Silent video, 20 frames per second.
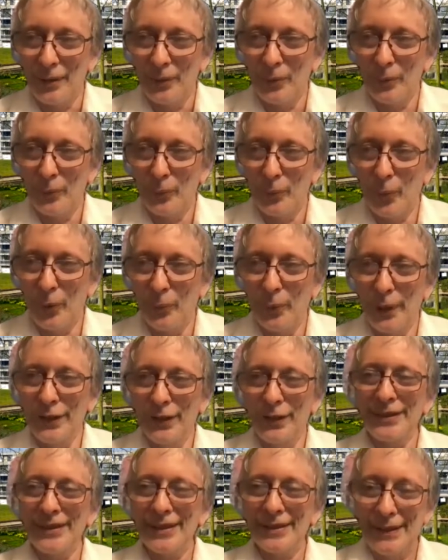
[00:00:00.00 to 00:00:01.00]
we're
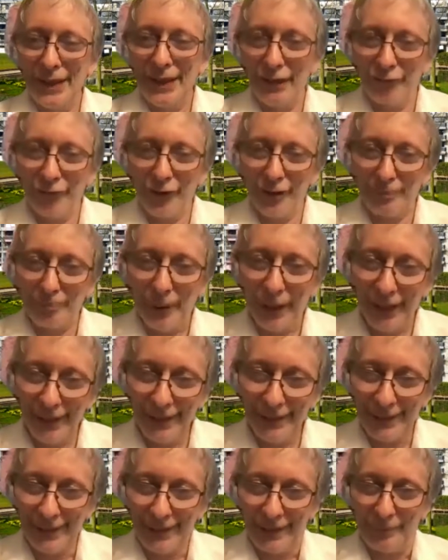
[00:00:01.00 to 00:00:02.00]
not a different
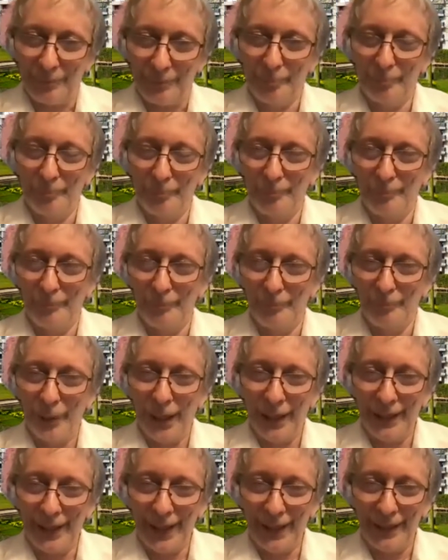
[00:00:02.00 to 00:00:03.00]
person
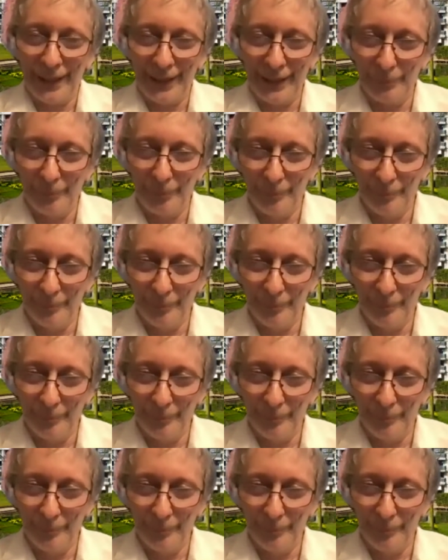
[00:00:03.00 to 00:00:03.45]
by getting a